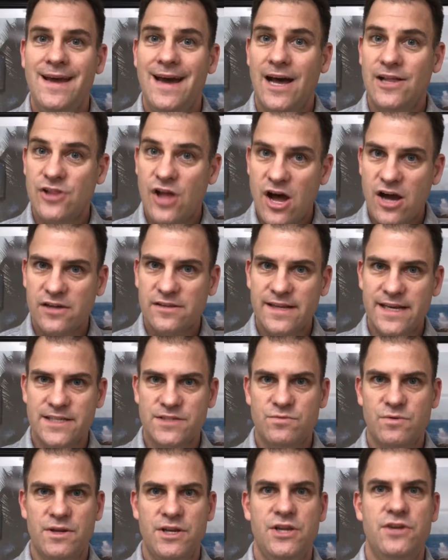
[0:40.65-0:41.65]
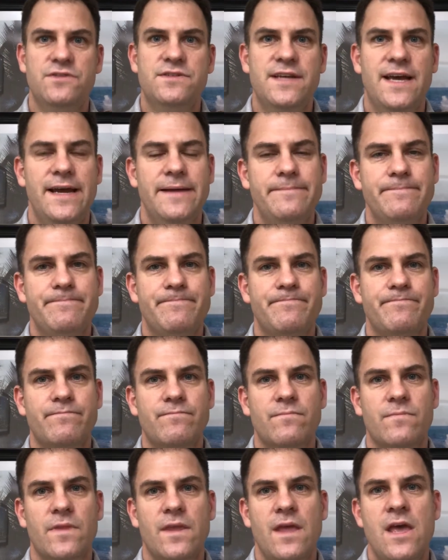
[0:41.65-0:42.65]
A long list, wouldn't you say?
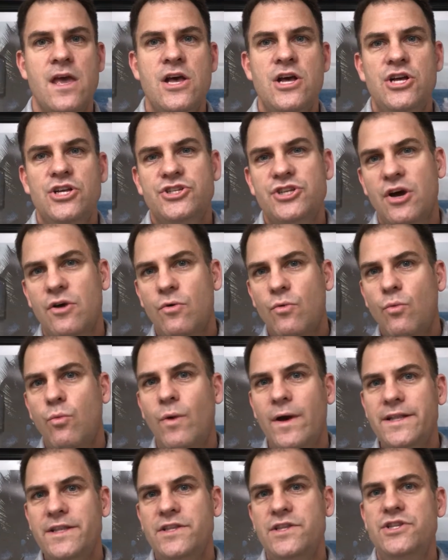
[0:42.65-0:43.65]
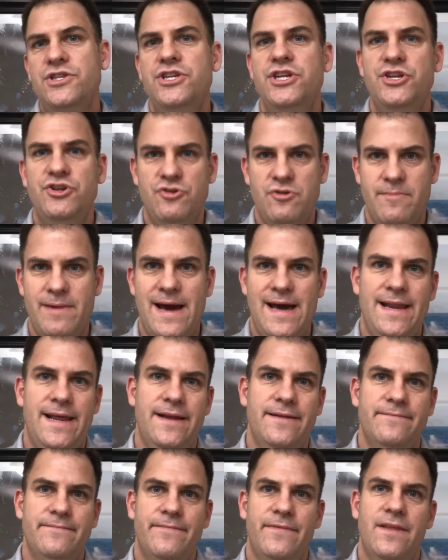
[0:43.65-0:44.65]
So what to do about
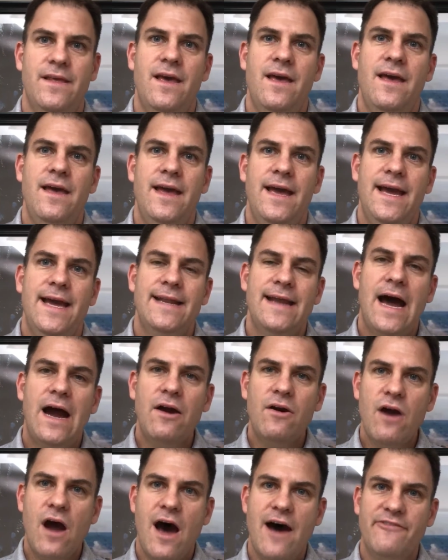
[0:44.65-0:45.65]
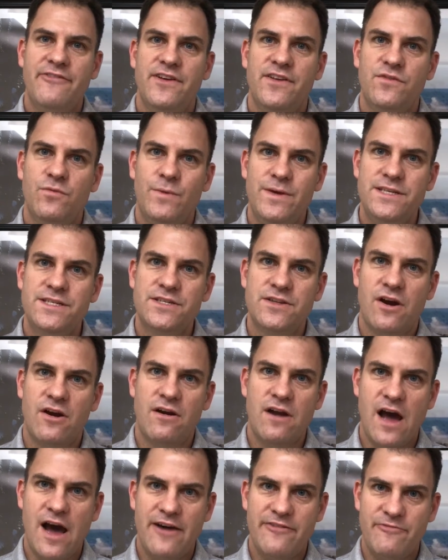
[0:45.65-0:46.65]
it? In our office, we
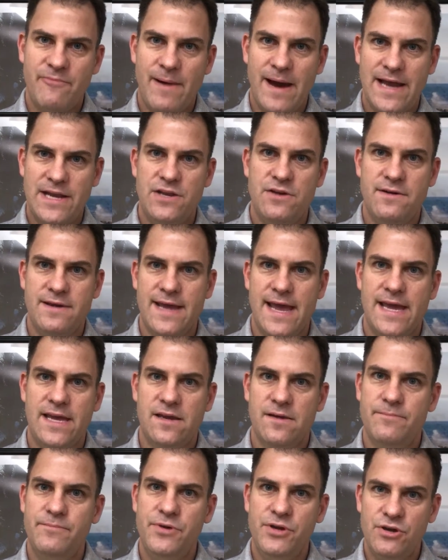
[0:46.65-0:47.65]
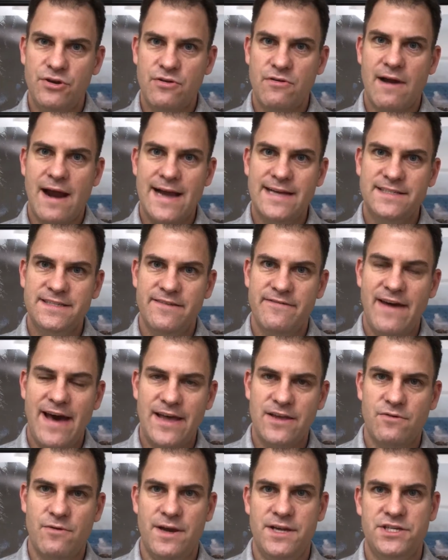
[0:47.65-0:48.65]
start off by doing a computerized
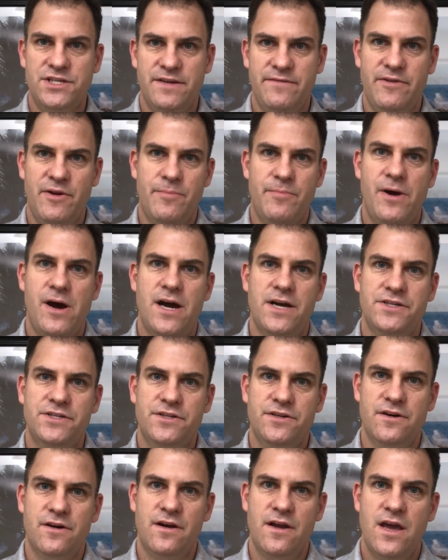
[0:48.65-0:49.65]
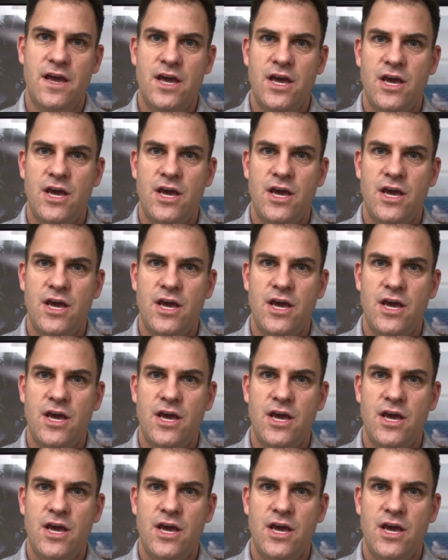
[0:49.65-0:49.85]
evaluation of your posture.